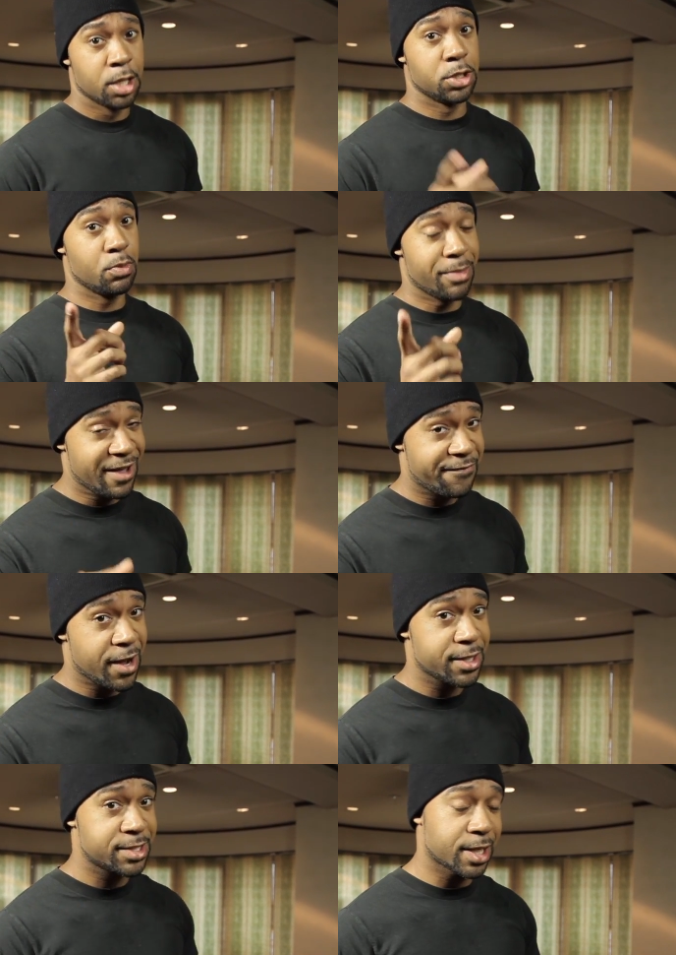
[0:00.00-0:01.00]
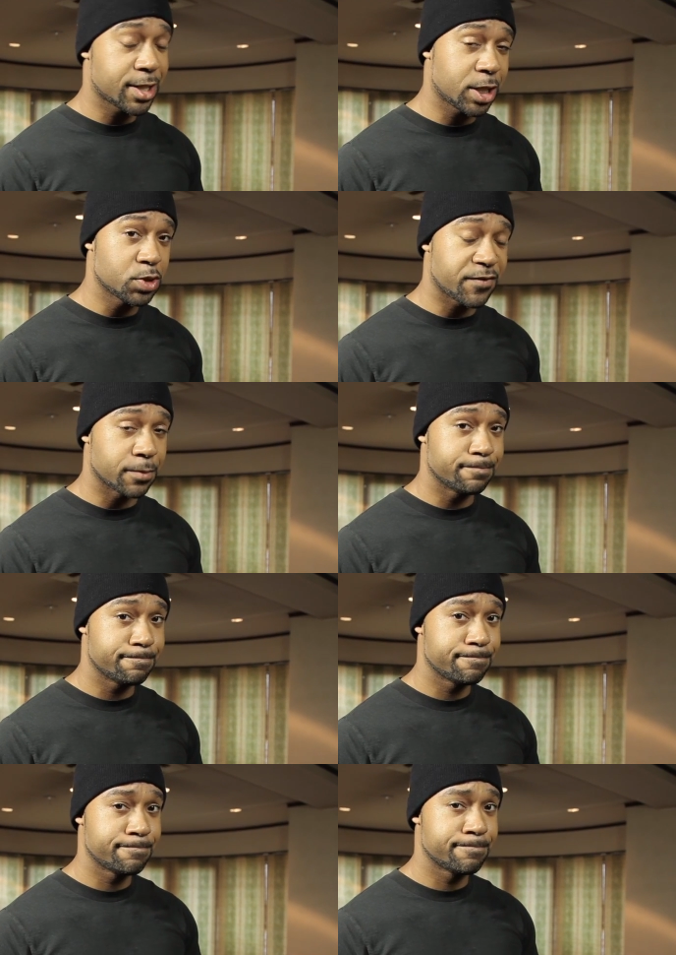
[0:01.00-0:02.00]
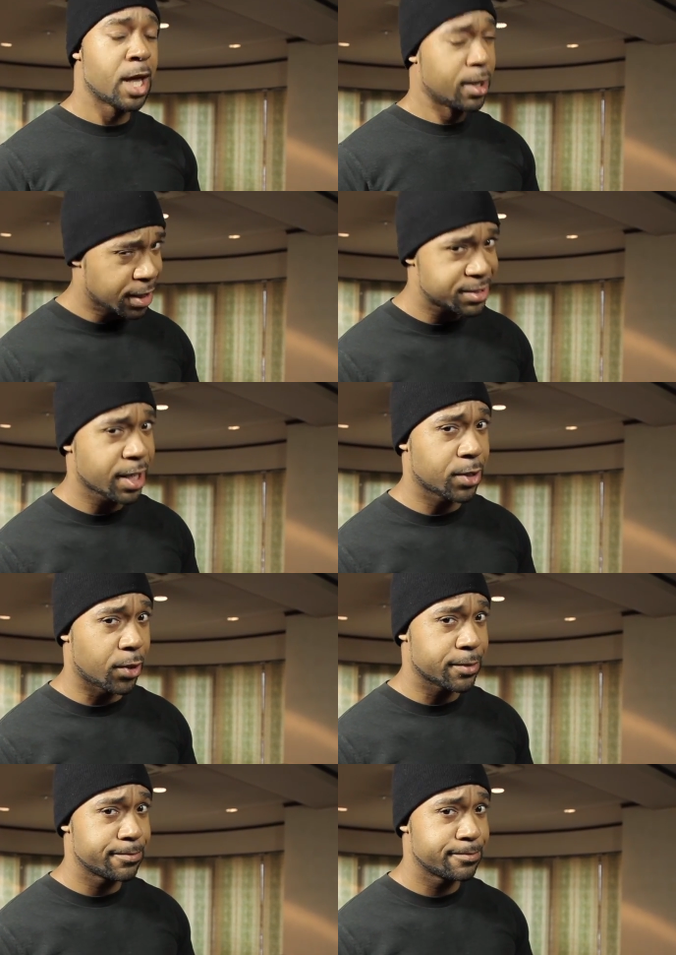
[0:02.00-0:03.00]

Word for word: you may find this technique useful. Let's take a look.